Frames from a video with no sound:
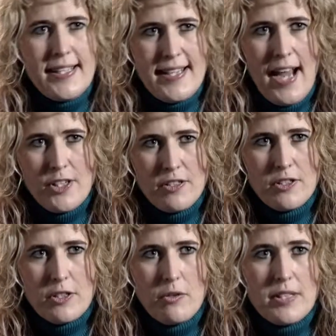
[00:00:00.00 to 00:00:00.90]
international
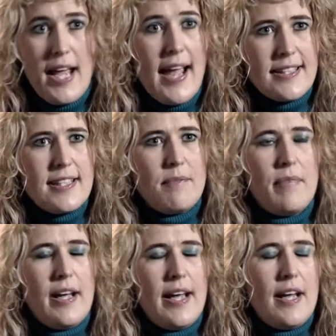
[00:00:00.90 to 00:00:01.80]
schools. I had
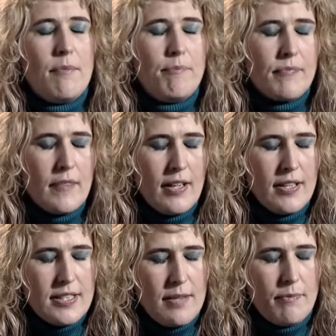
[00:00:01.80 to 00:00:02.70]
some
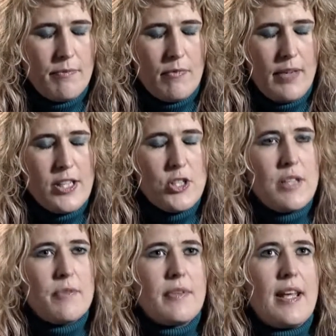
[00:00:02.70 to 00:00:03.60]

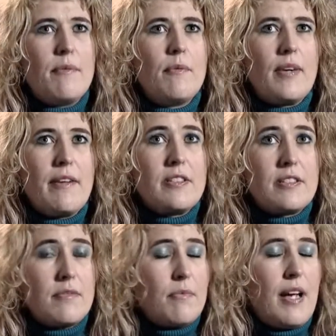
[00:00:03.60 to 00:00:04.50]
relationships with them when I
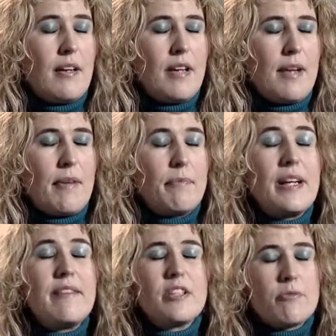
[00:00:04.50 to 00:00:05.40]
was in my
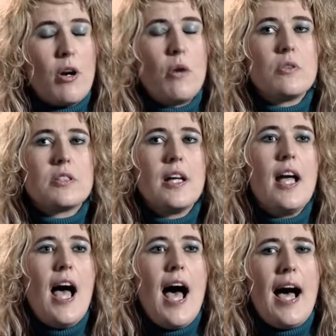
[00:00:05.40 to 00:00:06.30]
previous roles.
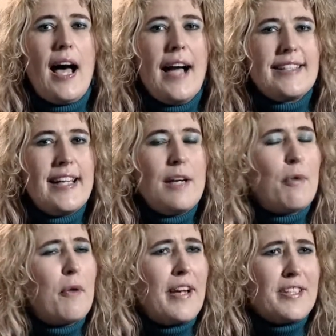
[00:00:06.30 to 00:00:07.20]
Ideally, I'd
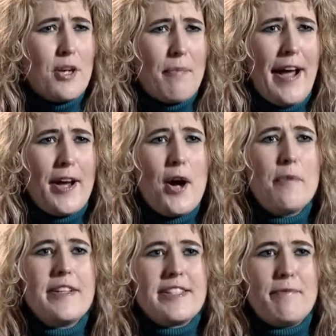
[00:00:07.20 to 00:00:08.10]
probably like to go back
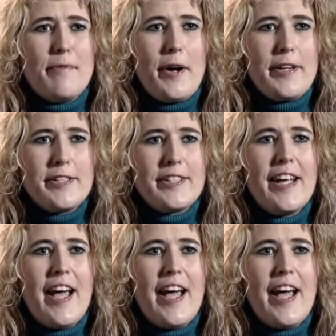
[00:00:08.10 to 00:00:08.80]
home at some point.